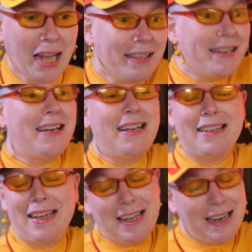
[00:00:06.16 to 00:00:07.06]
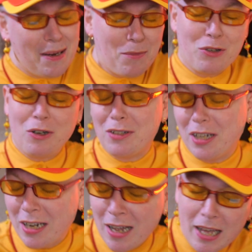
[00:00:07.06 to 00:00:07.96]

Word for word: I didn't need to hear any more, Doctor.